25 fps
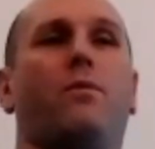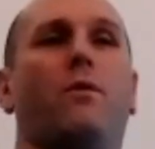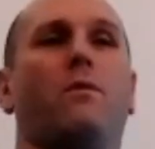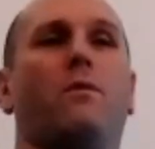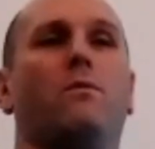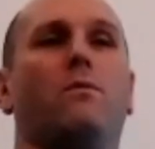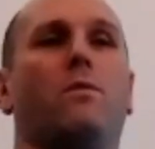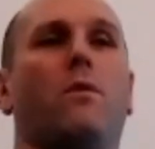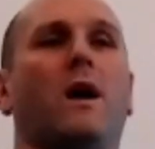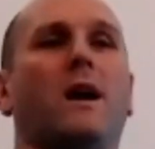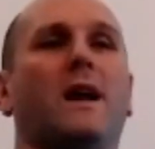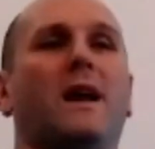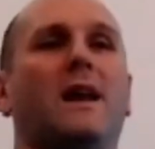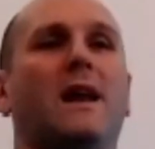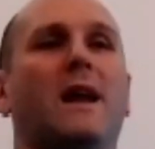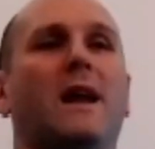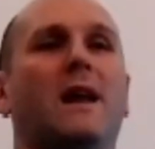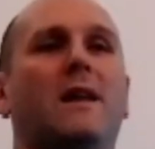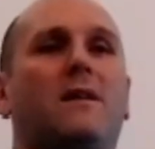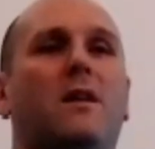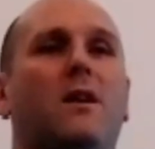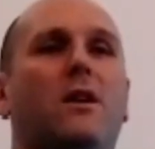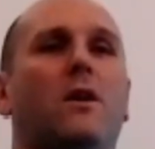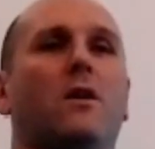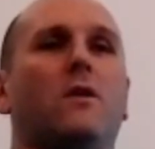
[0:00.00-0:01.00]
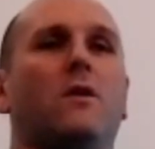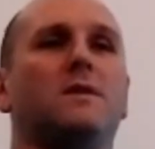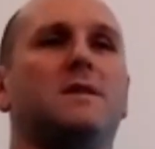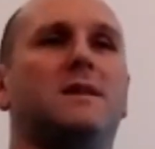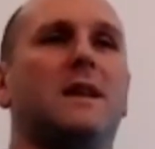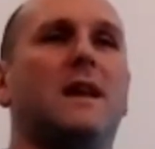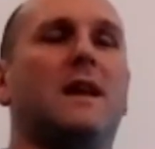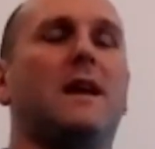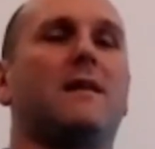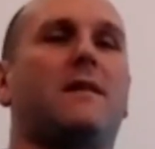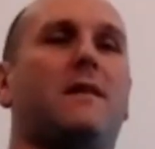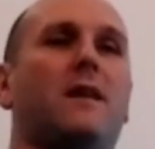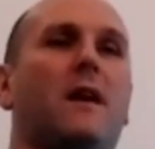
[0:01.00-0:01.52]
but what you need to do is
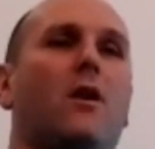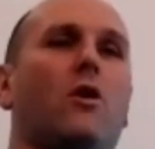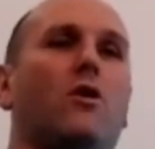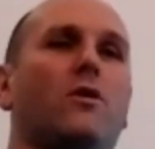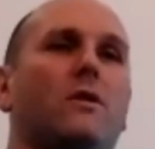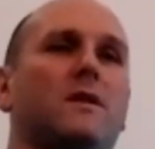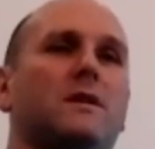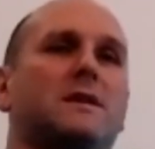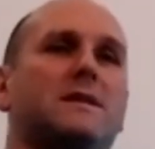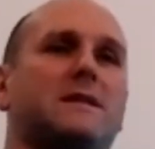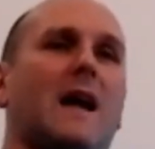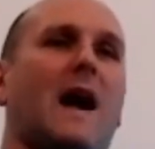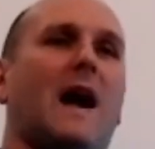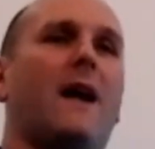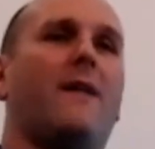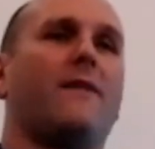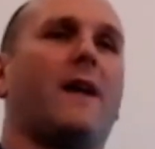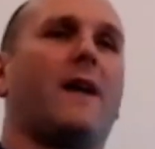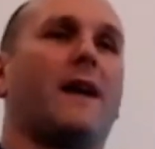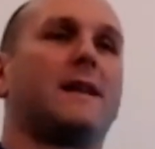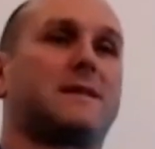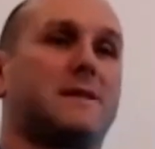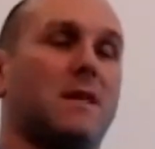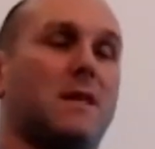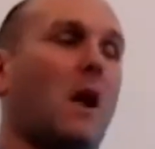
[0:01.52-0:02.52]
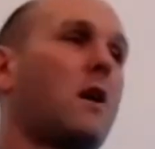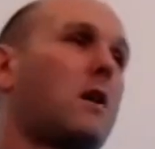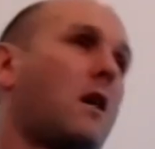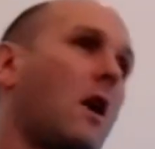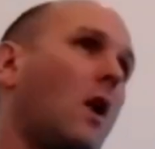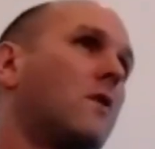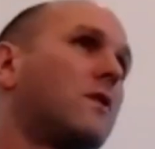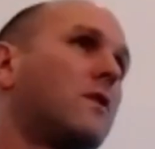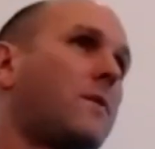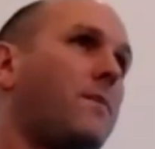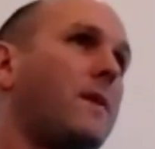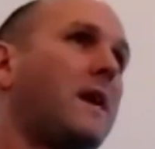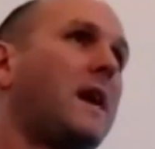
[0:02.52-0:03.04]
you need to understand that it's not
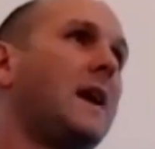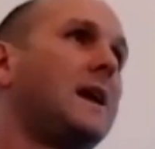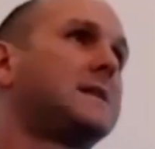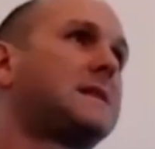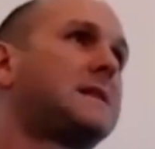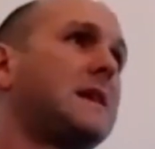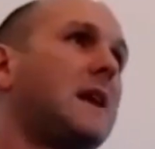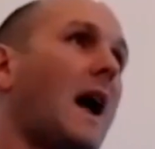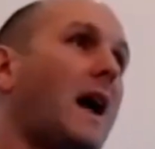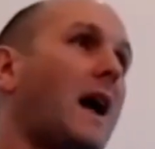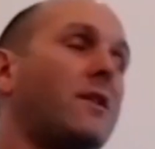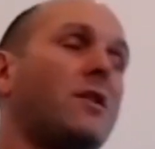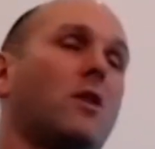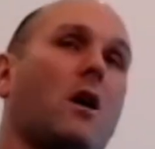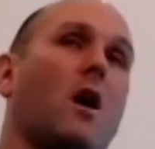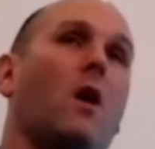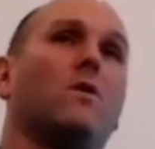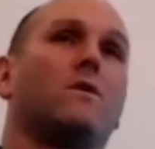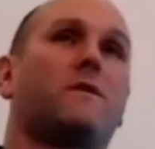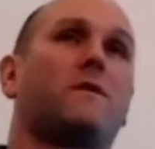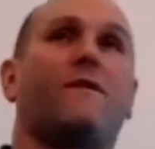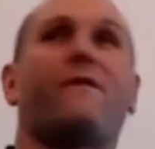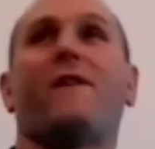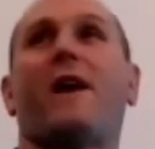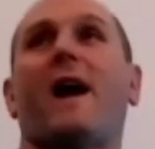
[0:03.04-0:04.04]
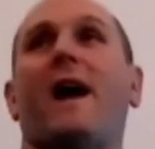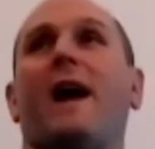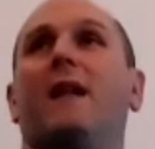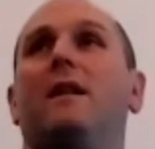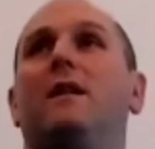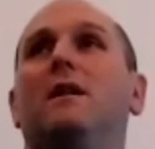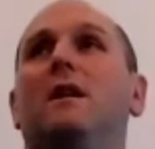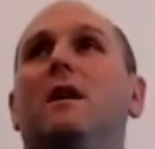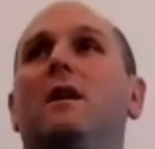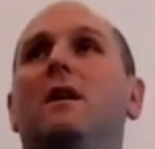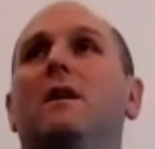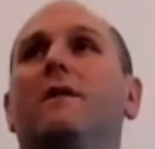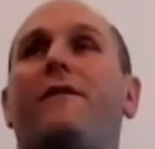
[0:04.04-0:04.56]
going to be easy and you're going to
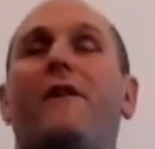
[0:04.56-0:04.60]
fail.